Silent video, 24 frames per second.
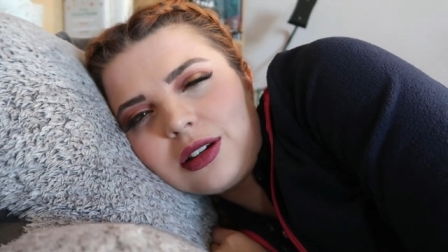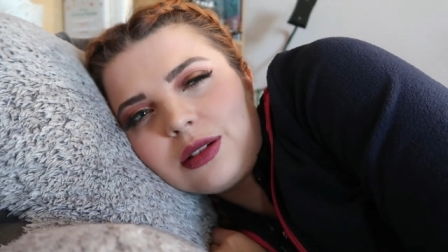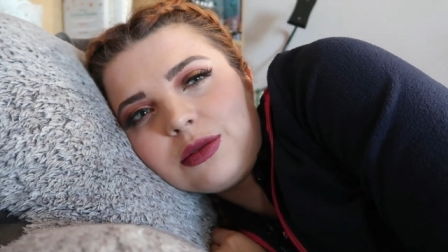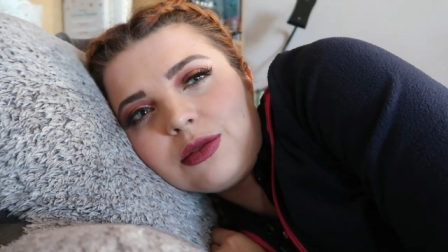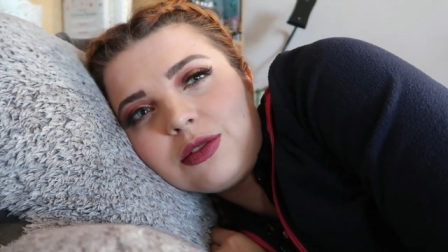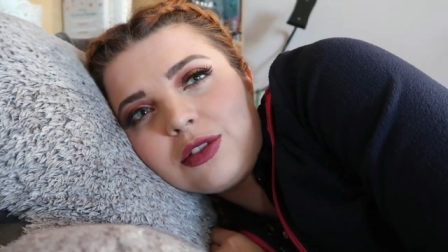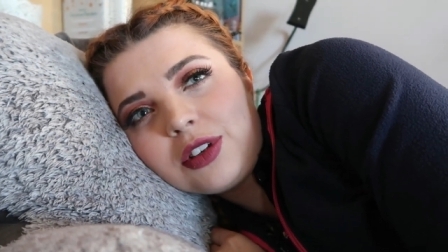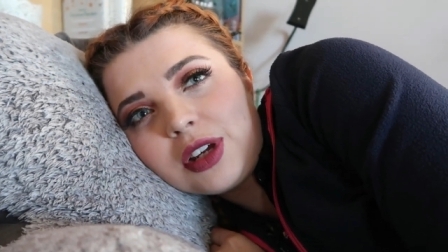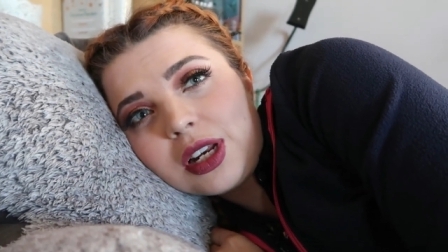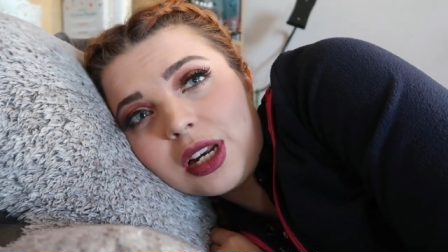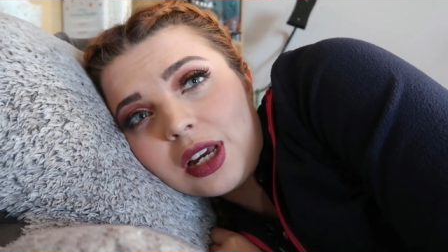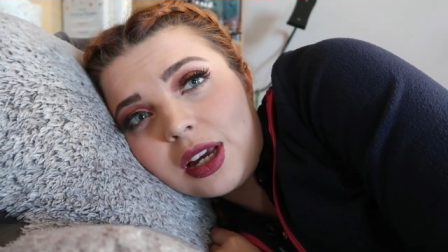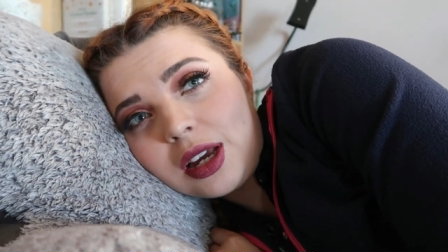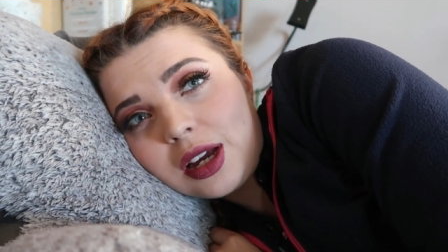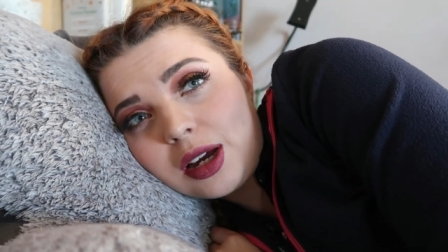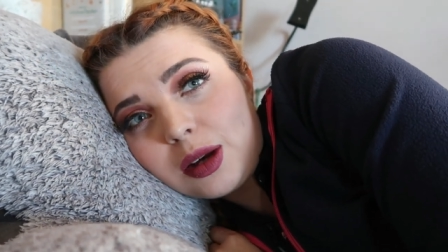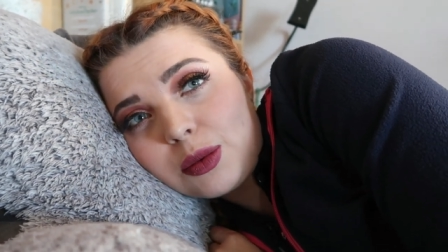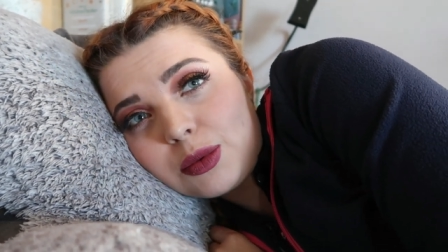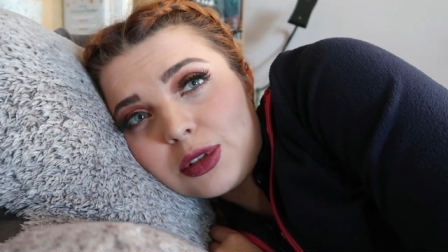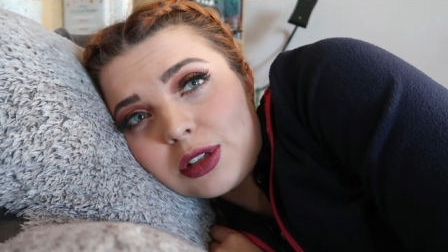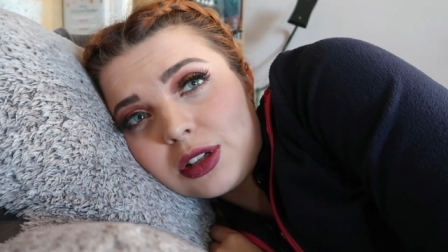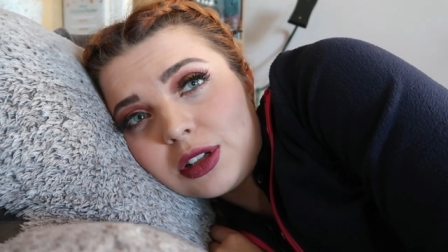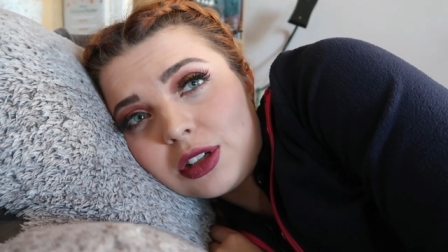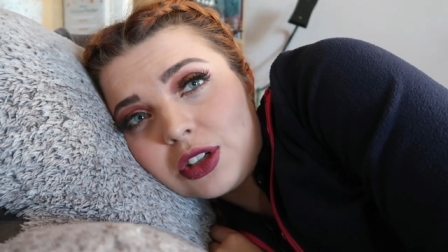I'm feeling
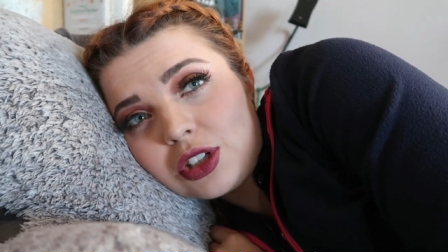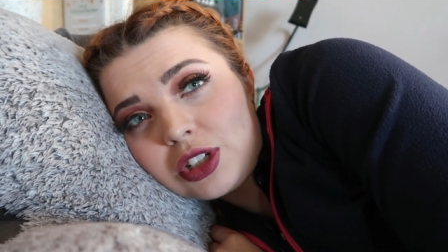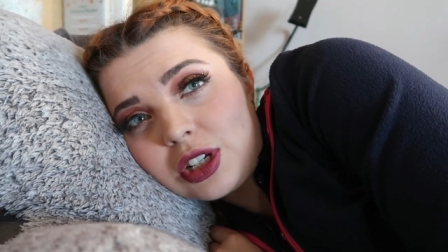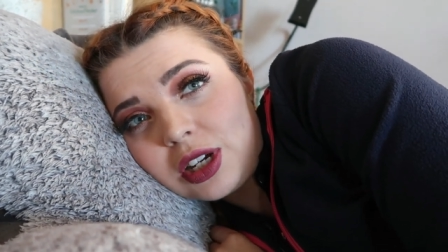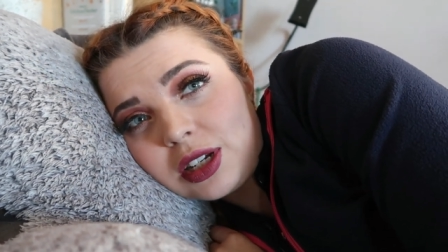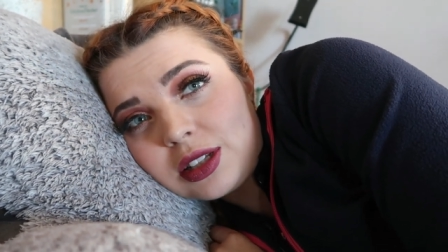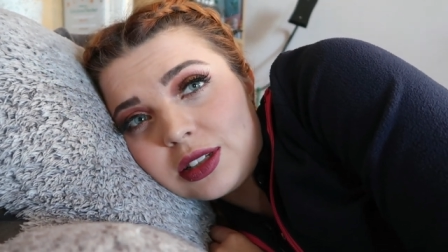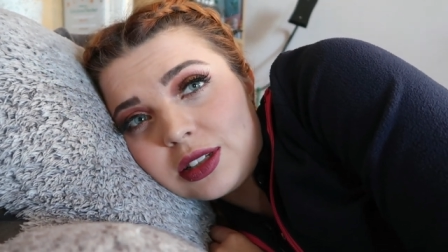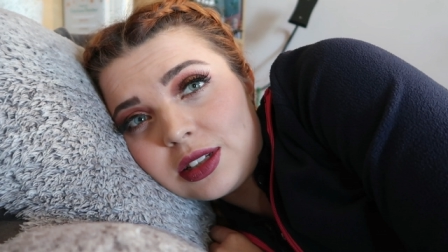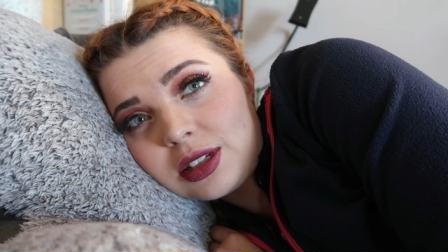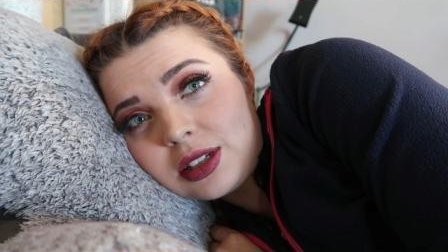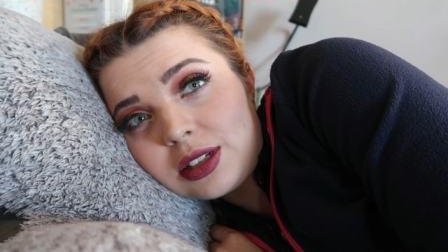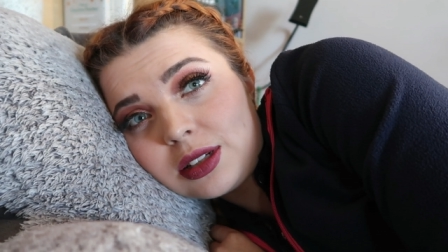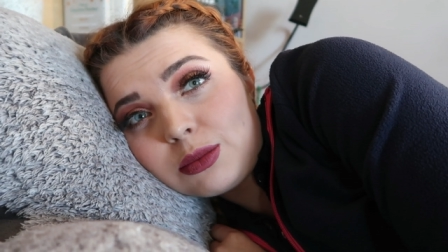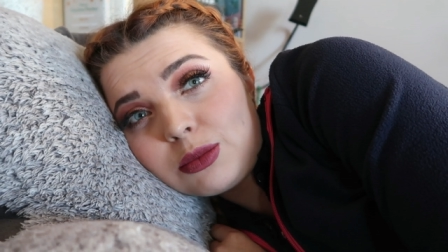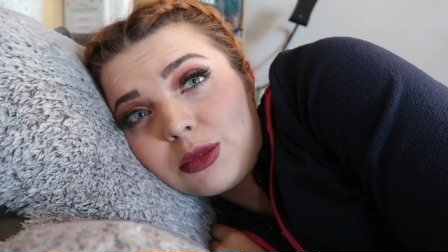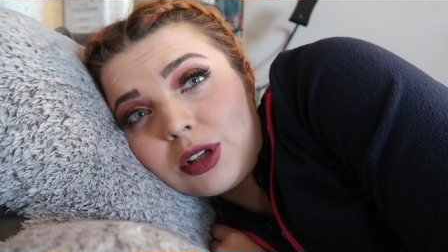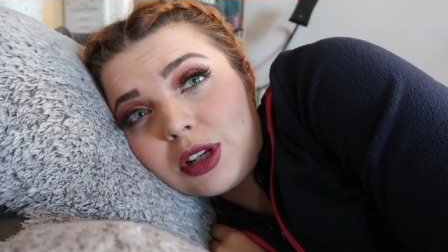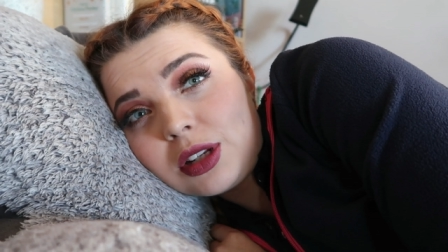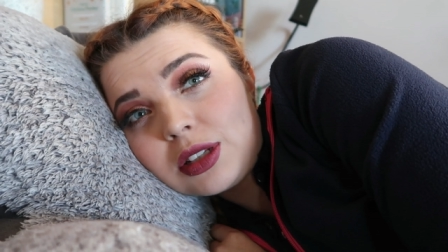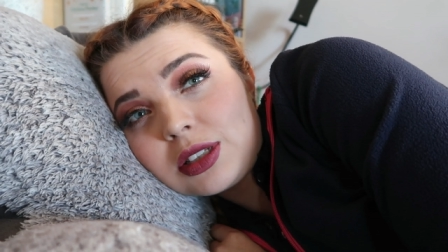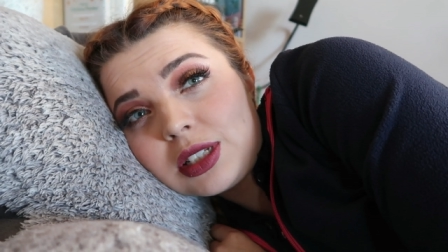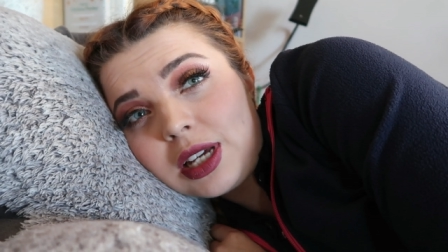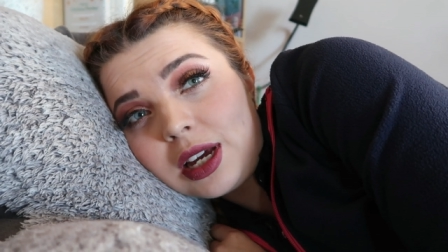absolutely shattered. I'm
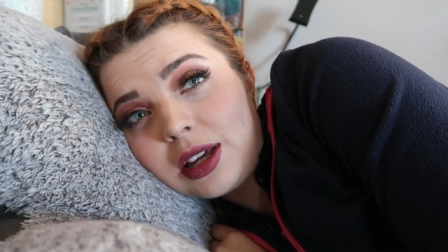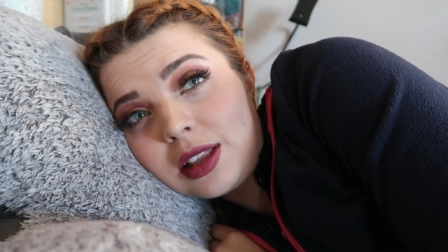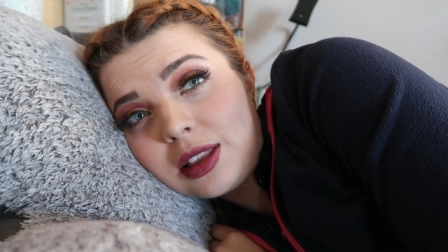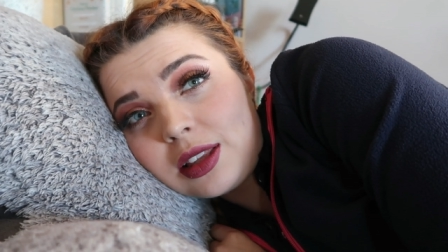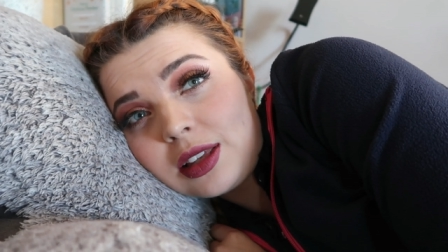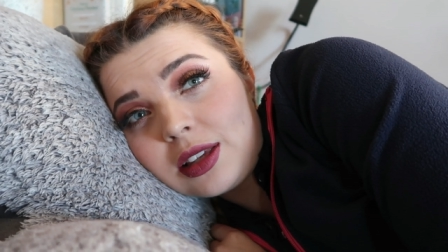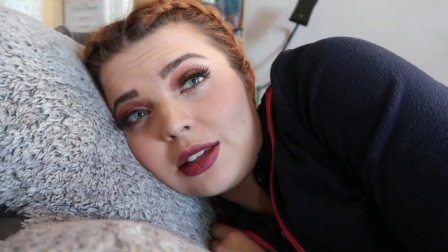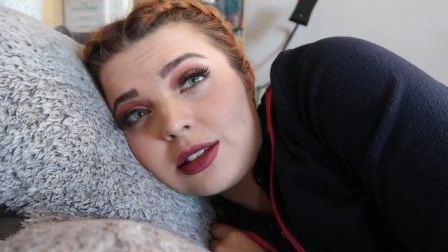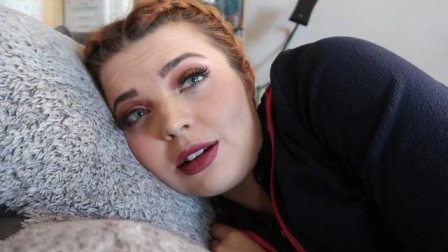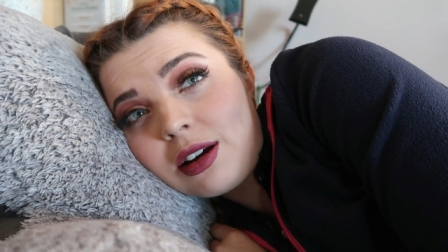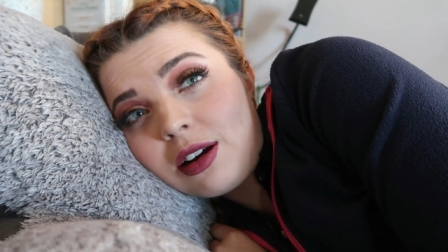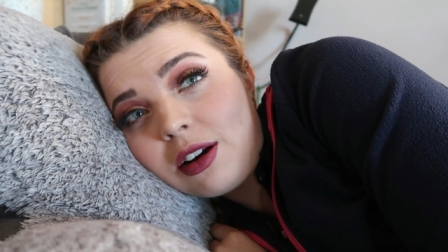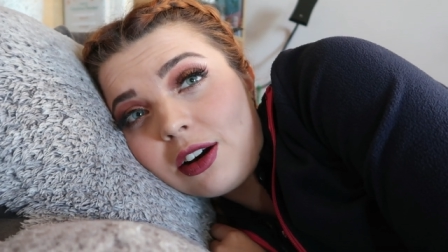going to take these